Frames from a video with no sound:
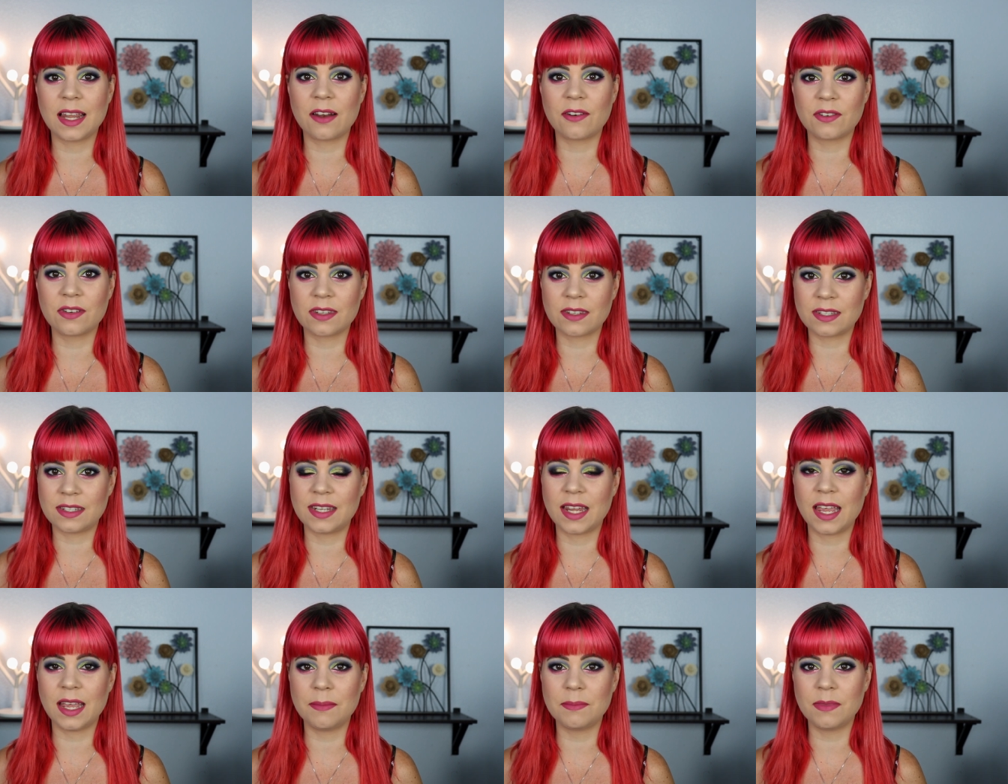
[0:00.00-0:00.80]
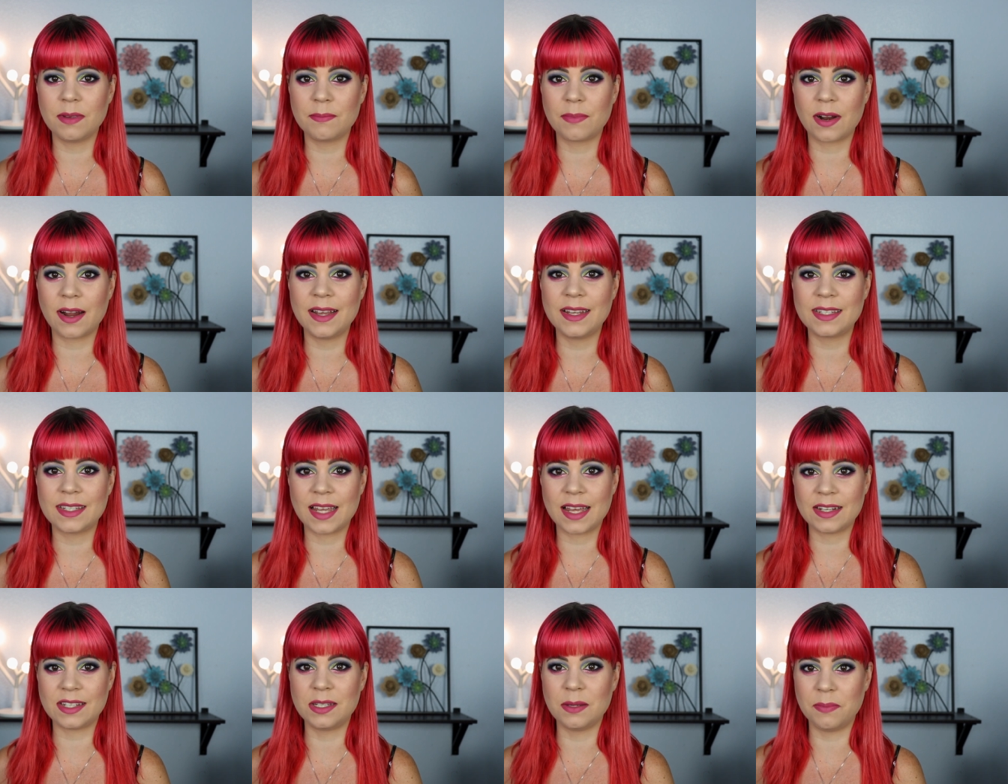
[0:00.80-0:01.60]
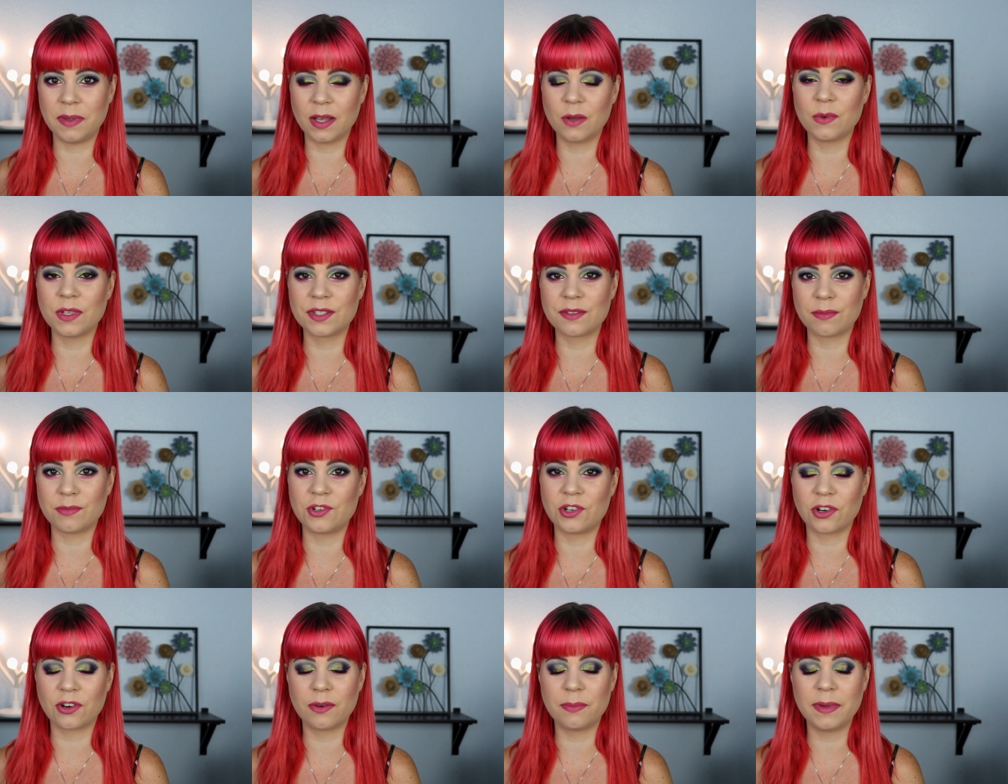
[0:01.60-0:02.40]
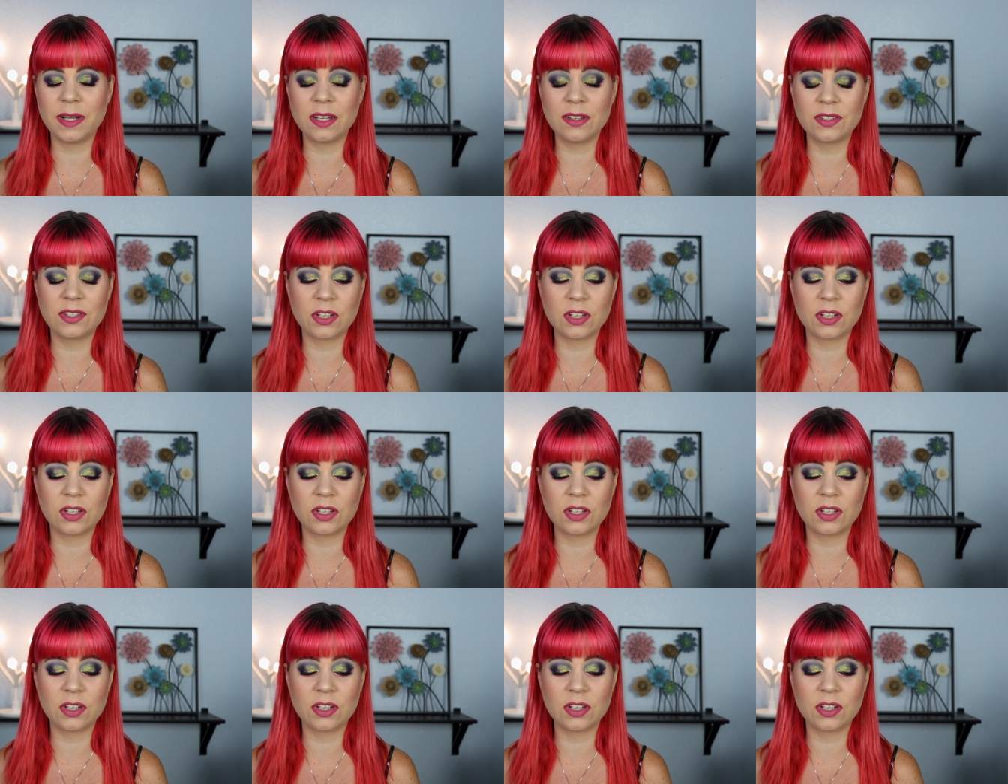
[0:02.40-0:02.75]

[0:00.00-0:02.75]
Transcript: that are the same price as the big ones from Sugarpill,